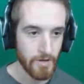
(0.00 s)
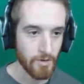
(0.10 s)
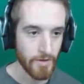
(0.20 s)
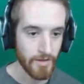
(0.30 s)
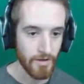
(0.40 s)

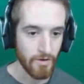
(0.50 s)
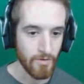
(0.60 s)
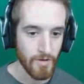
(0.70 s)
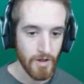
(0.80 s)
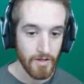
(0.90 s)
There we
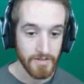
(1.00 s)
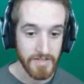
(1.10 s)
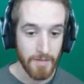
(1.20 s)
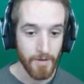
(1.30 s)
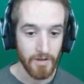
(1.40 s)
go. The
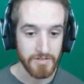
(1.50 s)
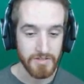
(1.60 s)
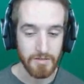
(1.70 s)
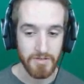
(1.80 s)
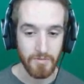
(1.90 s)
sniping
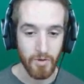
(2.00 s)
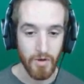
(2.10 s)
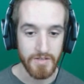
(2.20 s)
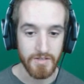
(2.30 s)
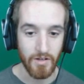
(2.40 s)
also seems to be
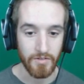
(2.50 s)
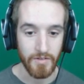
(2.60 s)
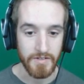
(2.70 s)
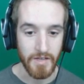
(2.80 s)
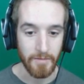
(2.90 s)
quite solid in this